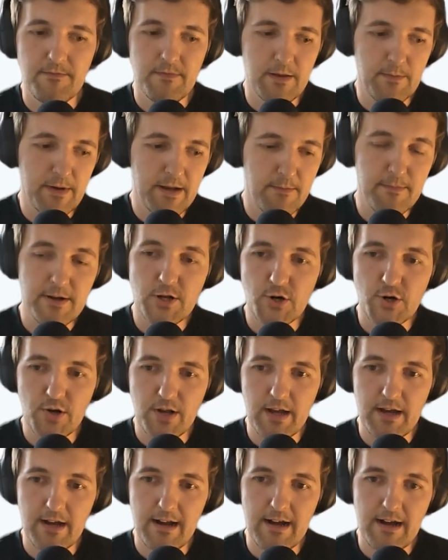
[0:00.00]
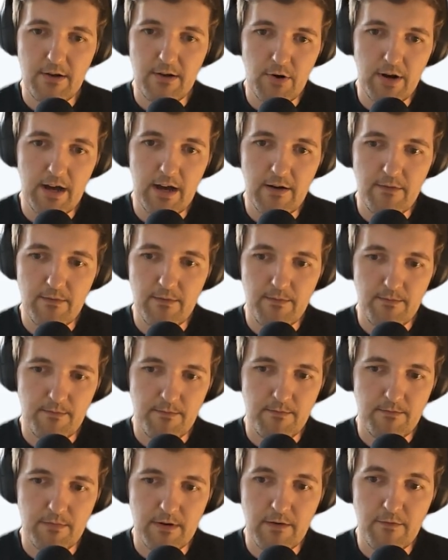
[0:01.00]
metric I'm going to have
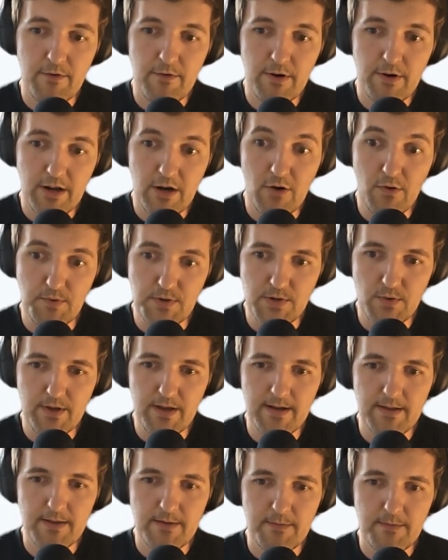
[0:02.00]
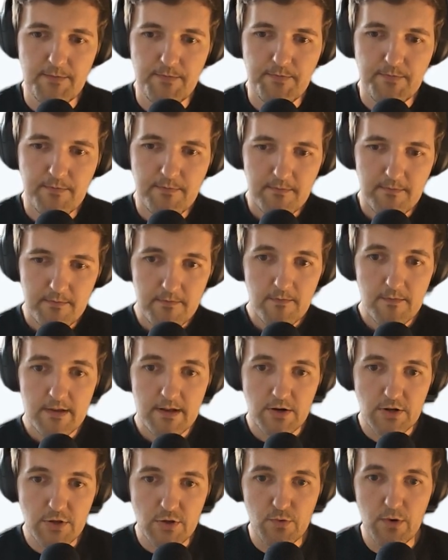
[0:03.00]
a very close look at
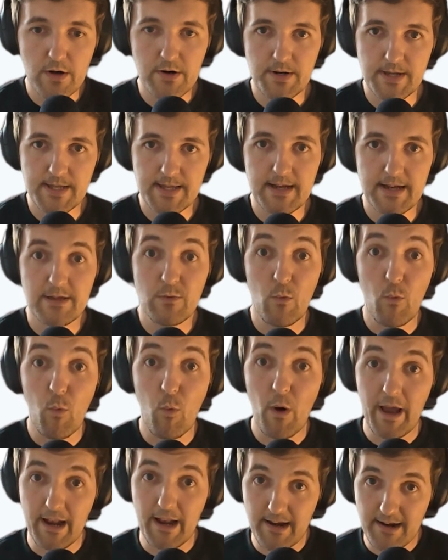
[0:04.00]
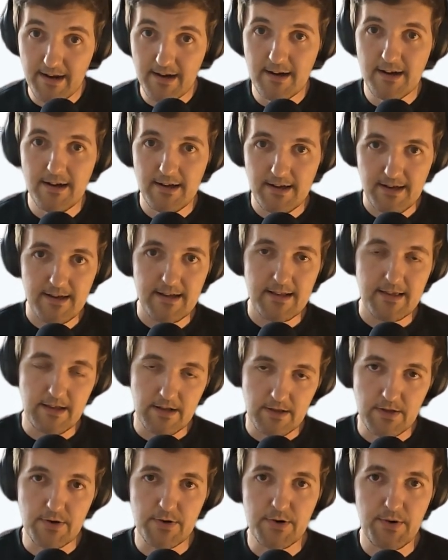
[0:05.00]
to understand when the
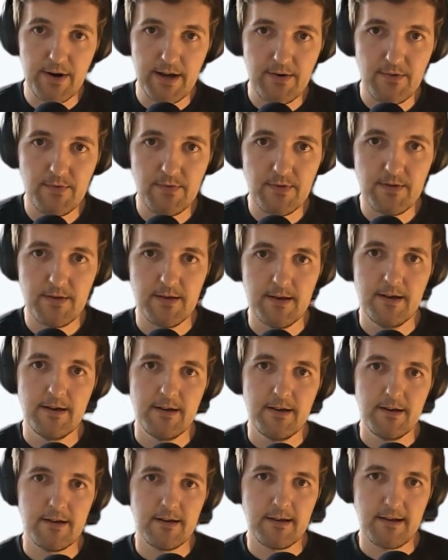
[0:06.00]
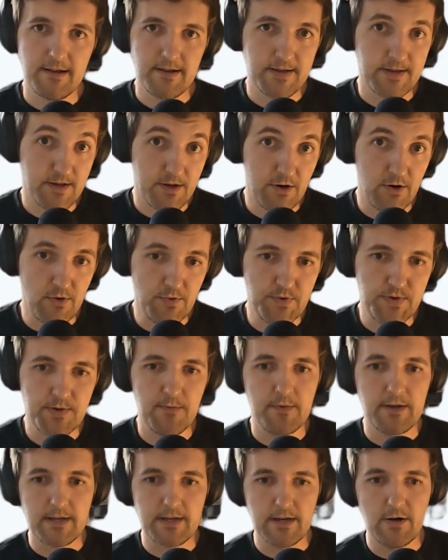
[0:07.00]
turnaround is close,
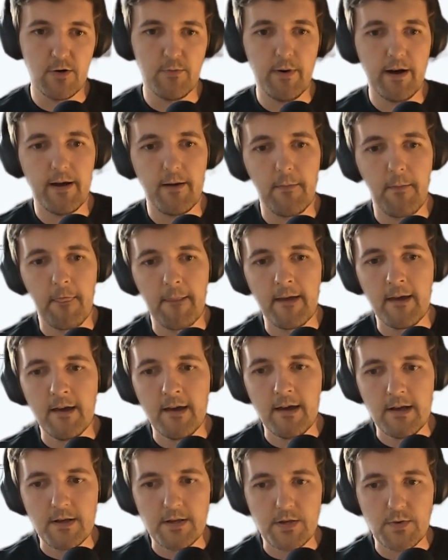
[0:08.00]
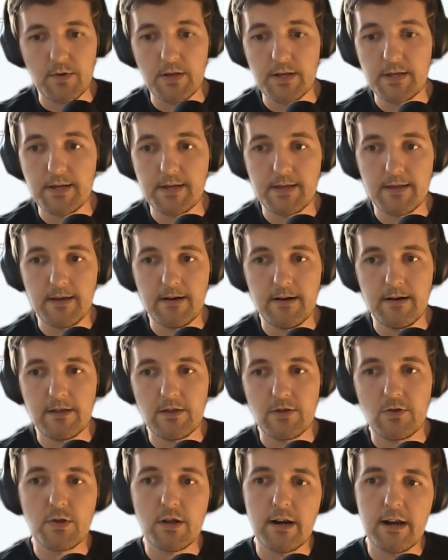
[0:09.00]
is nearby. So this is the
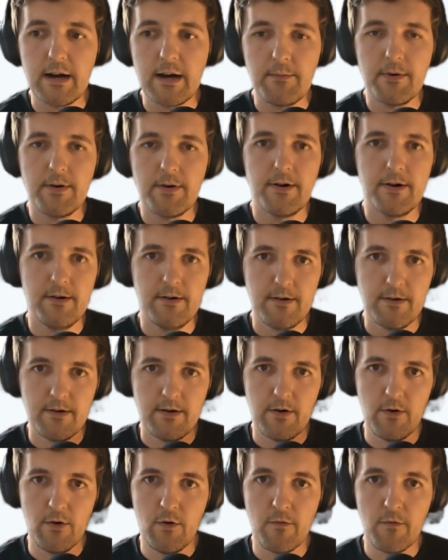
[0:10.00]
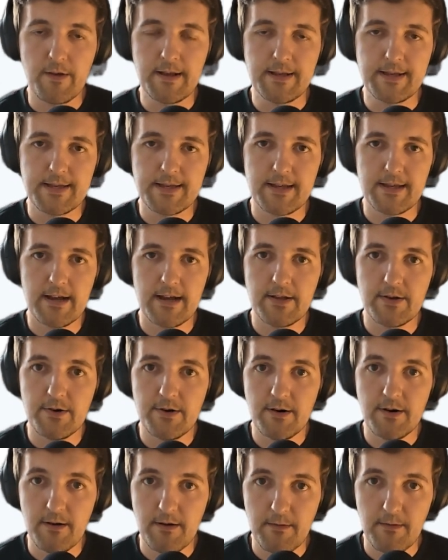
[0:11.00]
total number of
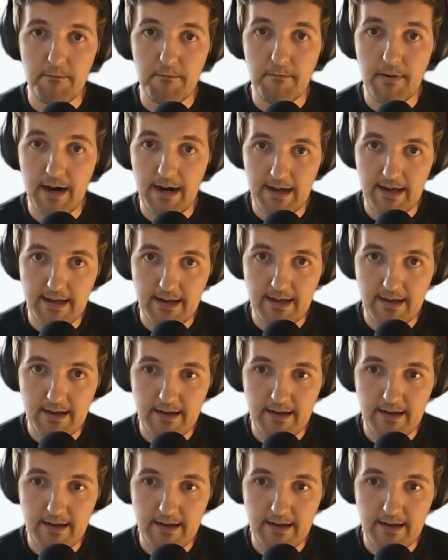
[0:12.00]
insider buying